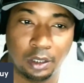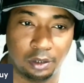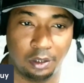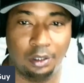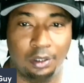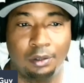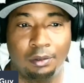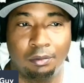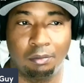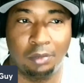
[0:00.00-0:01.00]
the
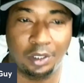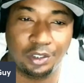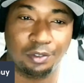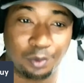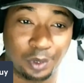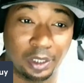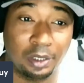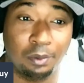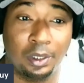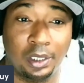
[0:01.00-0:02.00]
budget
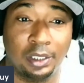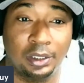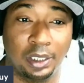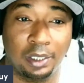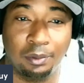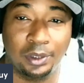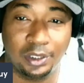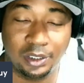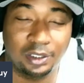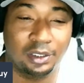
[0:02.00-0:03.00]
friendly one they're saying,
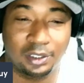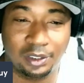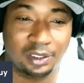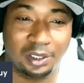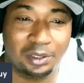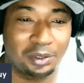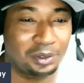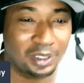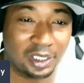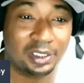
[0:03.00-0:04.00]
which is Skunk
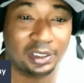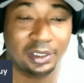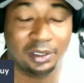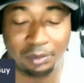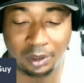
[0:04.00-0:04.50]
2's not cheap.